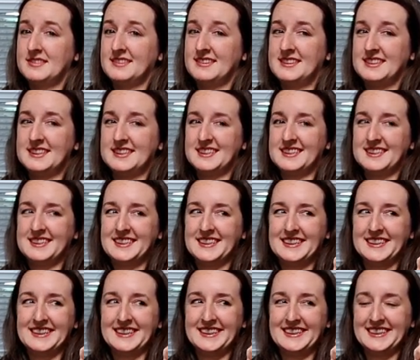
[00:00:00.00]

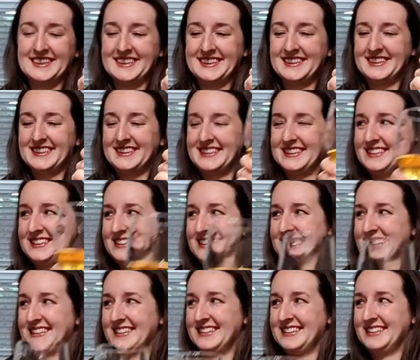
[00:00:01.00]

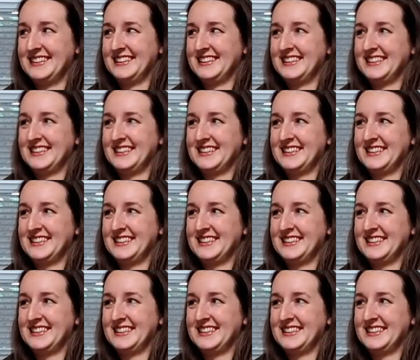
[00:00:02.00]
This person isn't speaking.